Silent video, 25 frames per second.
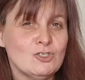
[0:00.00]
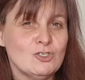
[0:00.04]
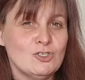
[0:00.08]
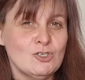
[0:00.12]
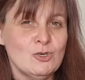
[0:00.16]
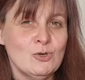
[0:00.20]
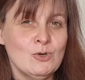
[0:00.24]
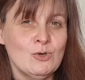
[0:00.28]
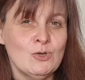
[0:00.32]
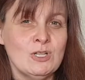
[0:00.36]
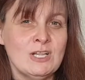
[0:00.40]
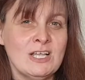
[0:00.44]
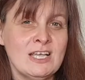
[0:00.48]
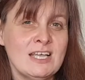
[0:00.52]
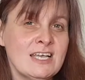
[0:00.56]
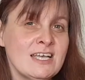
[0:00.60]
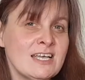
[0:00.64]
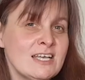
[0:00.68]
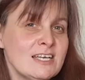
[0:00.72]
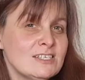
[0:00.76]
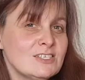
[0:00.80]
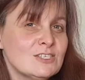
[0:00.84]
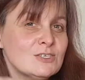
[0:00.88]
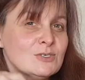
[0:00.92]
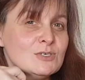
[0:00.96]
Two
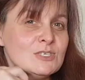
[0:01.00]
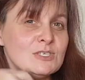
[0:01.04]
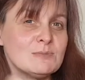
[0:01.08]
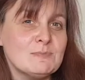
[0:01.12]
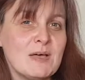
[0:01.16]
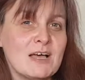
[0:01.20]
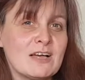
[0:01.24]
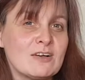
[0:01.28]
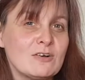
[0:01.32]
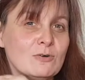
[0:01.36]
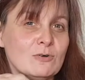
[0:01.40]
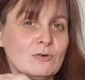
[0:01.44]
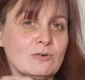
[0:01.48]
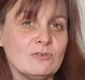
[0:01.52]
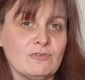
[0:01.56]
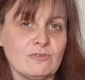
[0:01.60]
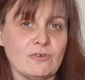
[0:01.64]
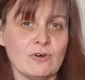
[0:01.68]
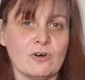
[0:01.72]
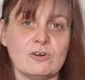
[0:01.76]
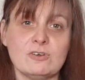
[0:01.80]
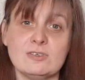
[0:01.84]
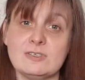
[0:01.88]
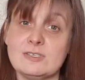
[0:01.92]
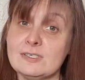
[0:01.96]
little speckled
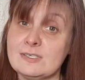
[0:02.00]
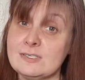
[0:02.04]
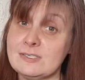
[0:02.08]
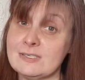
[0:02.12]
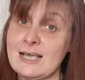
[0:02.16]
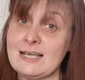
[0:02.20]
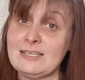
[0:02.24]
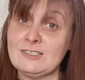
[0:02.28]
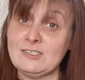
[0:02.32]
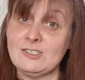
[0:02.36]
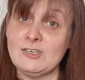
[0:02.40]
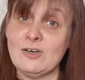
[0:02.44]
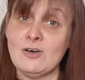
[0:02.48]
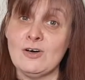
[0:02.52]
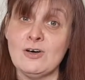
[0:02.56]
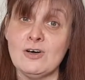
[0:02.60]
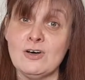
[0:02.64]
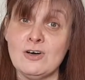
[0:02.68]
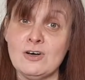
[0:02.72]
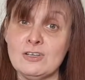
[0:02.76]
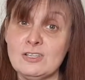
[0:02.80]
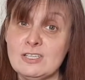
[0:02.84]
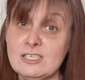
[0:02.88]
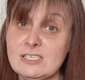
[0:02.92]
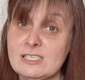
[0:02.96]
frogs sat
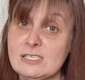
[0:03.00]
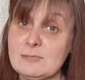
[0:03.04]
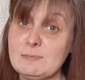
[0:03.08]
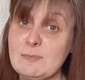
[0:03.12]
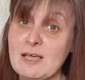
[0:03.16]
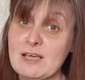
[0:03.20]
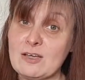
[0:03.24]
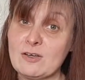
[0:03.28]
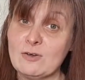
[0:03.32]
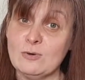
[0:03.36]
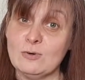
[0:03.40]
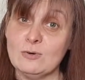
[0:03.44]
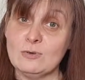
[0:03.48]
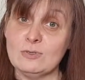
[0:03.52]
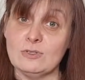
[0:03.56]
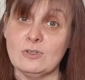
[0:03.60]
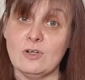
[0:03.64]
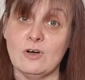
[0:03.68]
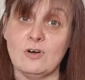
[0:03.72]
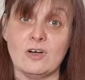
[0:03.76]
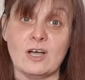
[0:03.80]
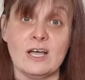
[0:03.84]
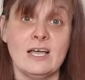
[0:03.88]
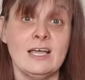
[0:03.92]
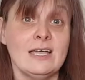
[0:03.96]
on a speckled
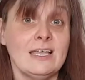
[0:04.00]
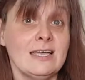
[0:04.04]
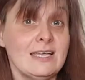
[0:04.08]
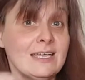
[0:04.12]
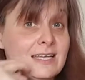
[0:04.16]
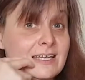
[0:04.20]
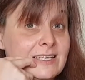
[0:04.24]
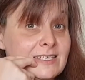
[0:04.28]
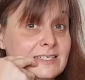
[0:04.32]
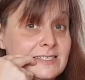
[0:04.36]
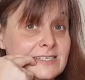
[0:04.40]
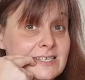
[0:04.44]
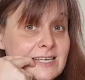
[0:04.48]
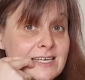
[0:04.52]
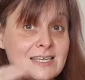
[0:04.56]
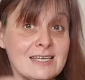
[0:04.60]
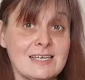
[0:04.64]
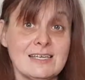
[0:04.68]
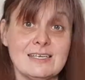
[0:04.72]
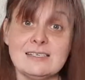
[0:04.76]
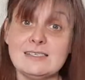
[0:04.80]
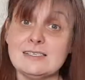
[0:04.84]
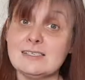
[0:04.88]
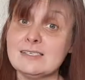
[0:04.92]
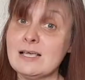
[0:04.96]
log,
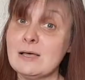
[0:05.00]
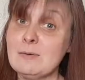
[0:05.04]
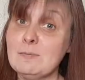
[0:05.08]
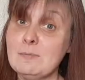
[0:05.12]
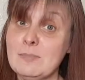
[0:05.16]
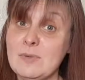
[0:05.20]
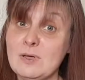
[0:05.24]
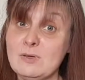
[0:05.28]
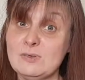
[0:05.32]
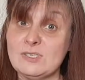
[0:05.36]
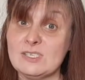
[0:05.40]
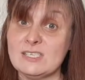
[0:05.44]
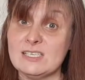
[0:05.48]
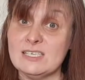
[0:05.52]
eating some most